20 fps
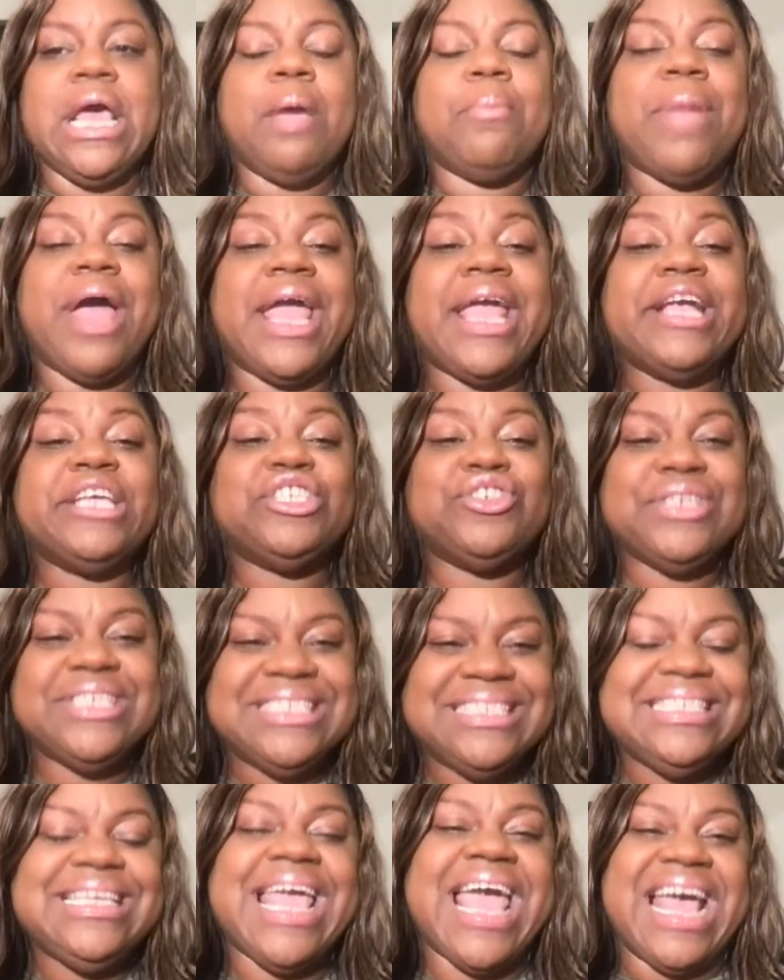My answer
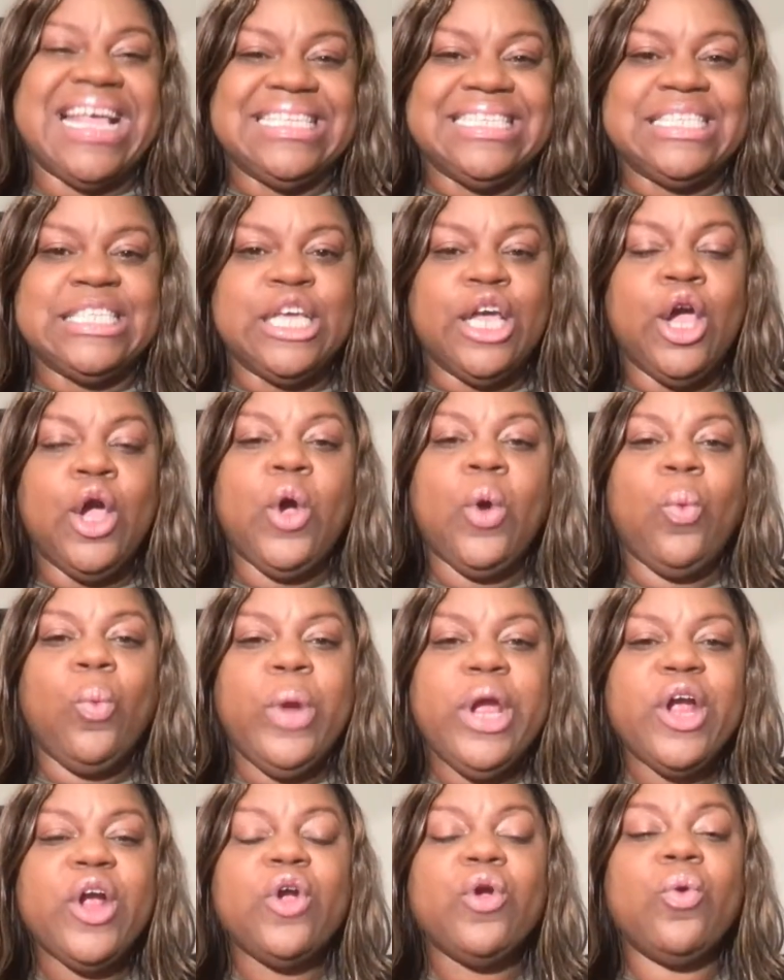is yes.
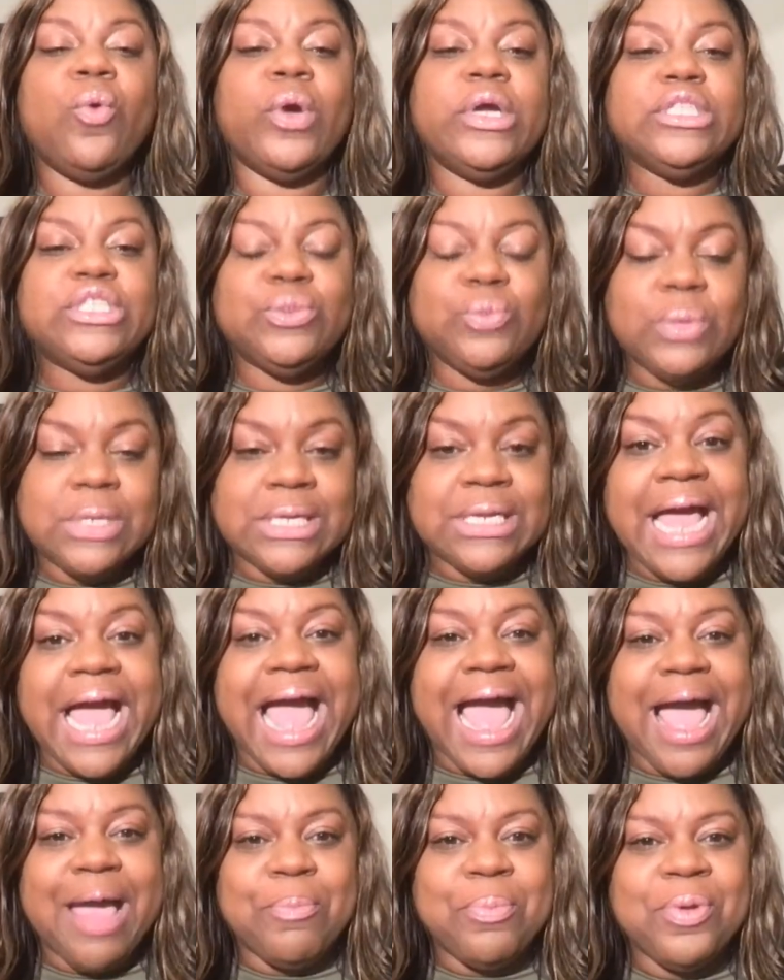we're going to
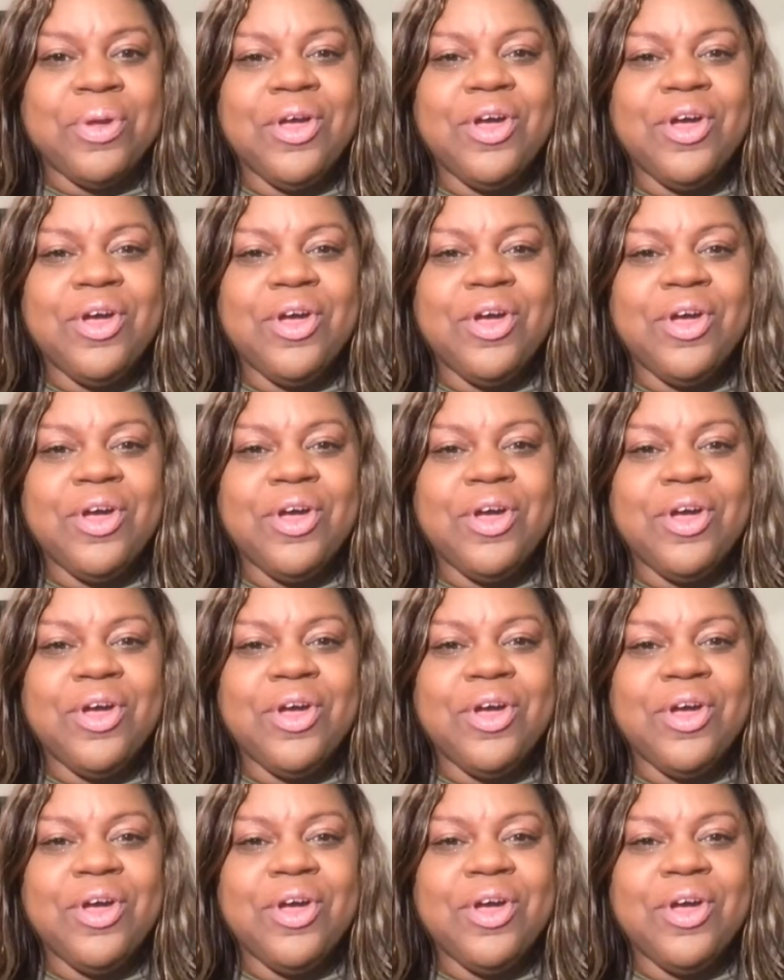clap